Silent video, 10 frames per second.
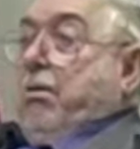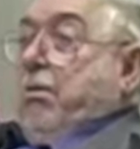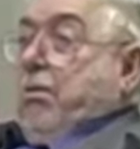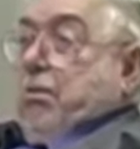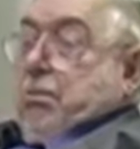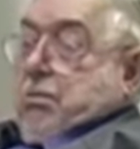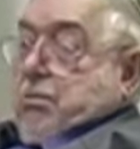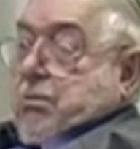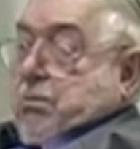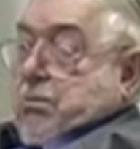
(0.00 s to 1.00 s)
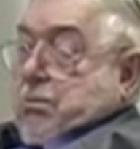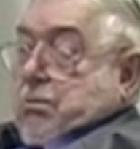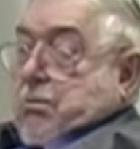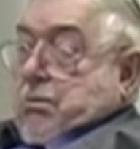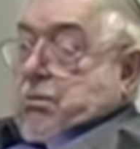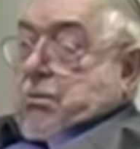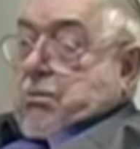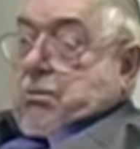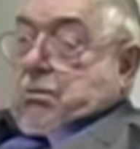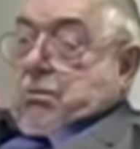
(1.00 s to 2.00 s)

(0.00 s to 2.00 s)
No one is speaking in this clip.